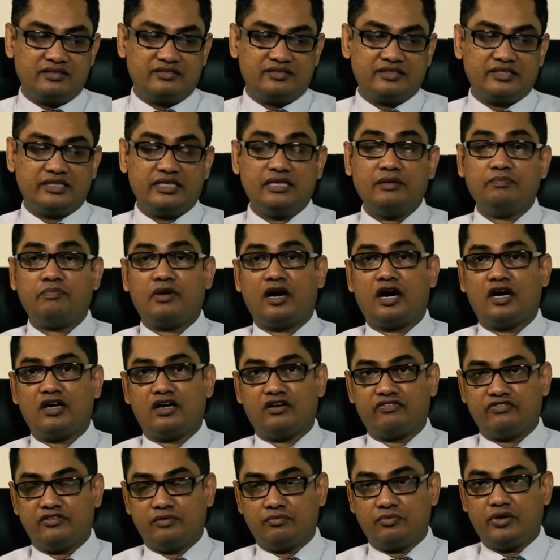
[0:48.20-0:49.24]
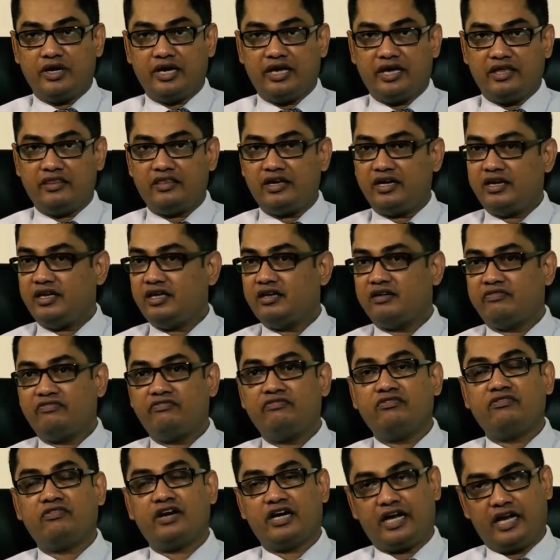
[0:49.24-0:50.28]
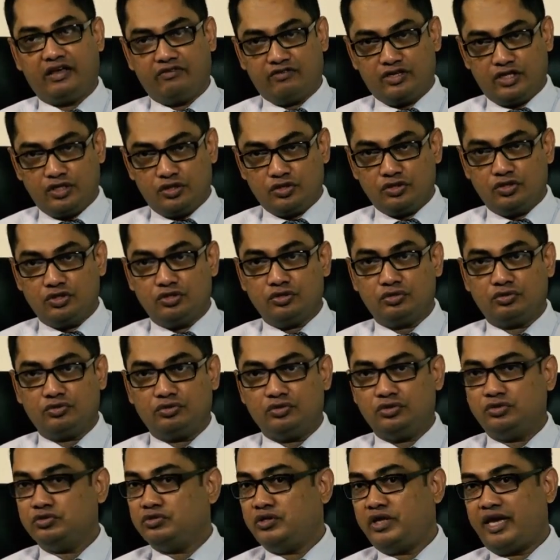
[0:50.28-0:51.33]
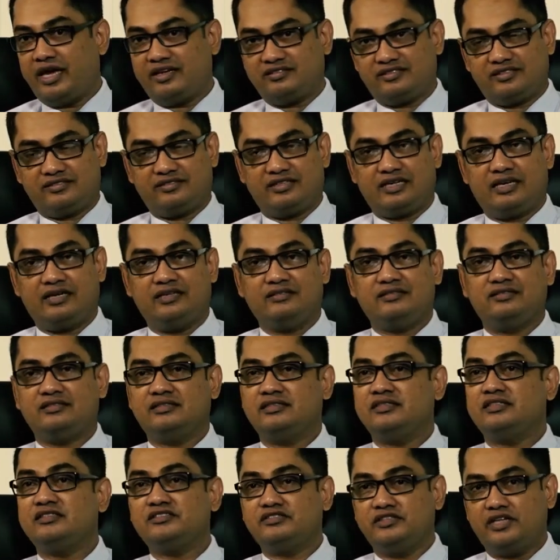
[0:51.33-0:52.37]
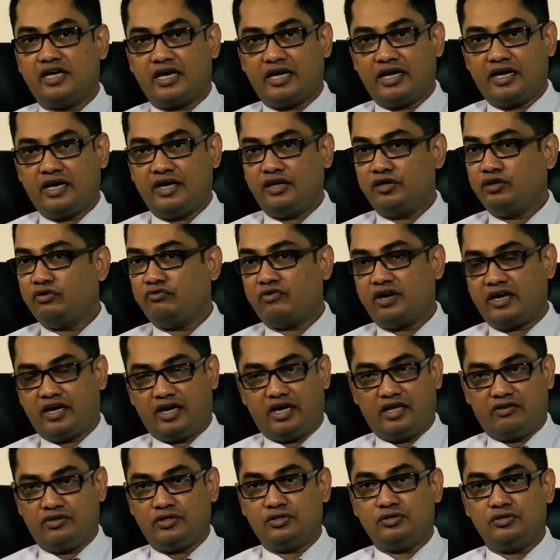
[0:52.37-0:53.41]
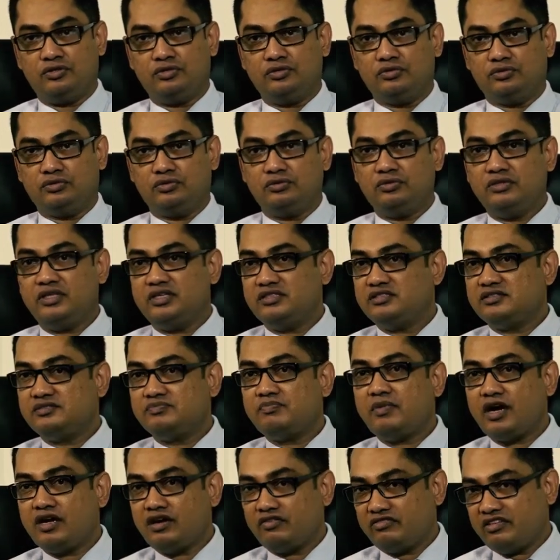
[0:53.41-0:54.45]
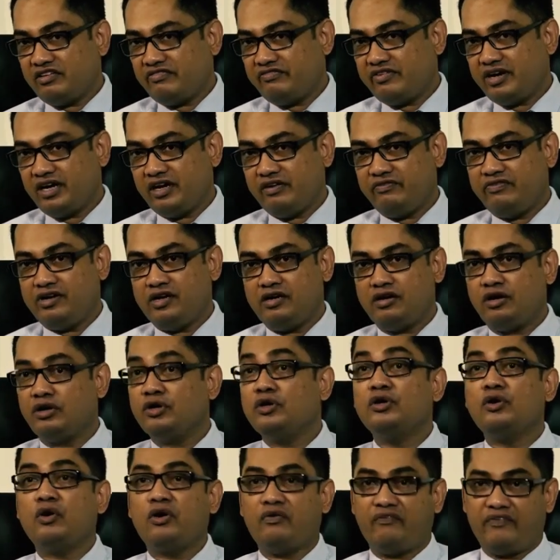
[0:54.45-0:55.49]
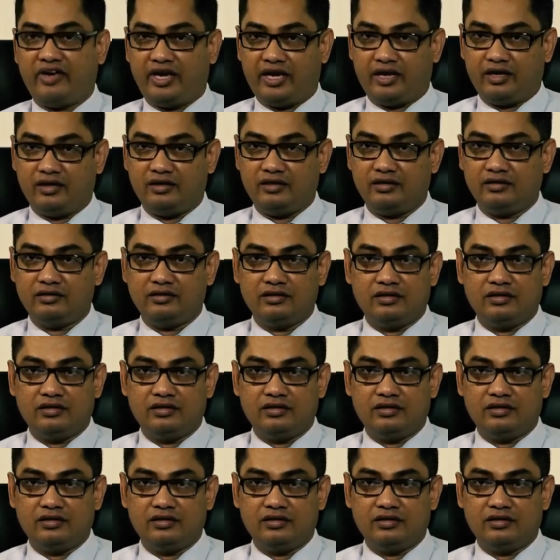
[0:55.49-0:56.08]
certain part of the body, that whatever you do exercises, diet, or whatever you do, this part of the fat will not go away.